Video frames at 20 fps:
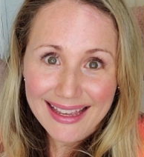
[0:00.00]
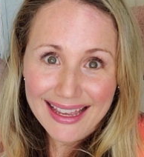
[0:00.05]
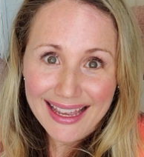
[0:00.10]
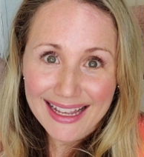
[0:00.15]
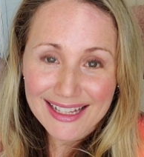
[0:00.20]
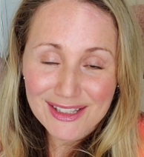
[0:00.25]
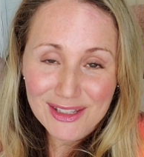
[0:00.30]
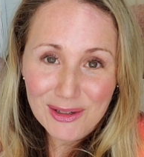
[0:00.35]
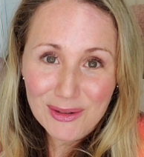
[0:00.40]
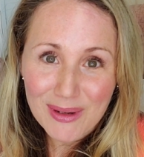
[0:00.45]

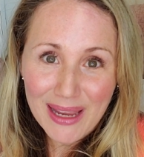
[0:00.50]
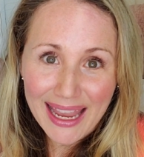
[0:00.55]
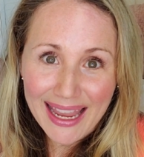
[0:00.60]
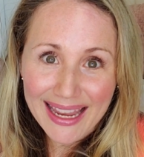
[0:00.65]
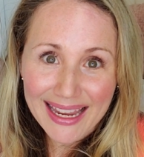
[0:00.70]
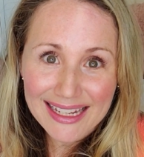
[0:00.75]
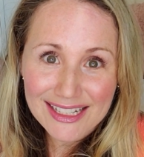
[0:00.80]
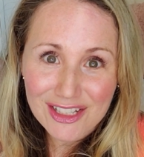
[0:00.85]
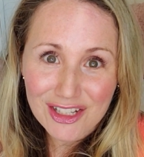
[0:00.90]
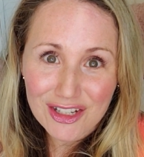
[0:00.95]
It's
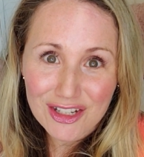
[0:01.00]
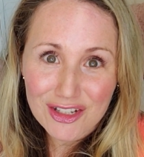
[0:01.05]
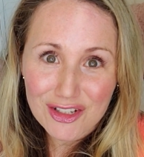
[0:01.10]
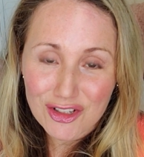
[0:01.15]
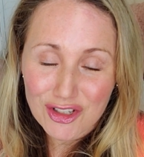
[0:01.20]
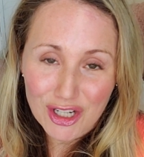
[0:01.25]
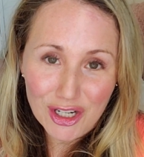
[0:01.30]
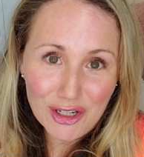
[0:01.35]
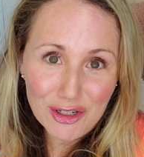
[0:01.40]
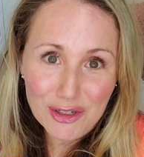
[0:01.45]
okay to
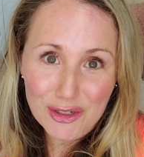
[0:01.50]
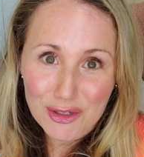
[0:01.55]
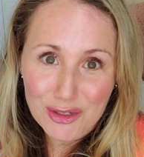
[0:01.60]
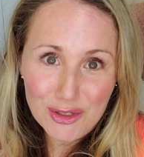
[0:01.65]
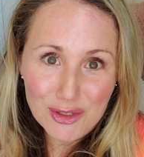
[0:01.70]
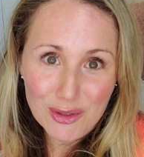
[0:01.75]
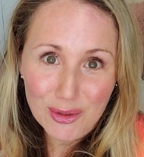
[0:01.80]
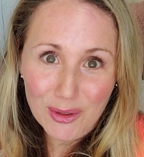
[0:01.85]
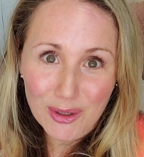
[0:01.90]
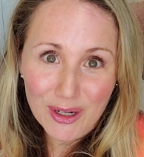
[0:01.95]
share your
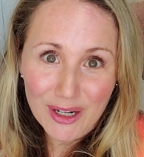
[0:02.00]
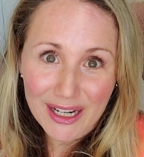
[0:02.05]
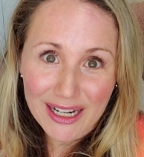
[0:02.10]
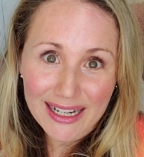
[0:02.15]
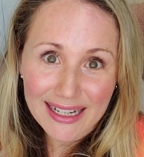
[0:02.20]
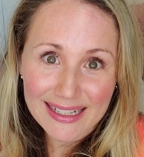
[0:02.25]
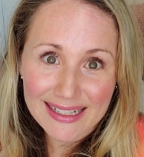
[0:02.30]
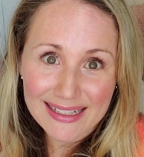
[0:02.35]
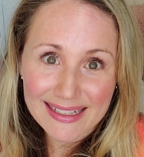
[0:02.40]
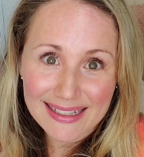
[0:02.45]

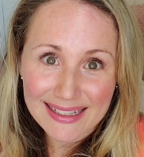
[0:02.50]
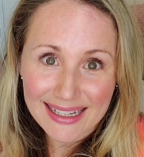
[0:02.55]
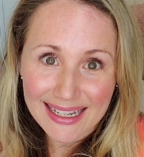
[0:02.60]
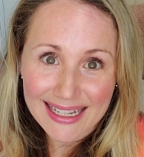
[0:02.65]
story and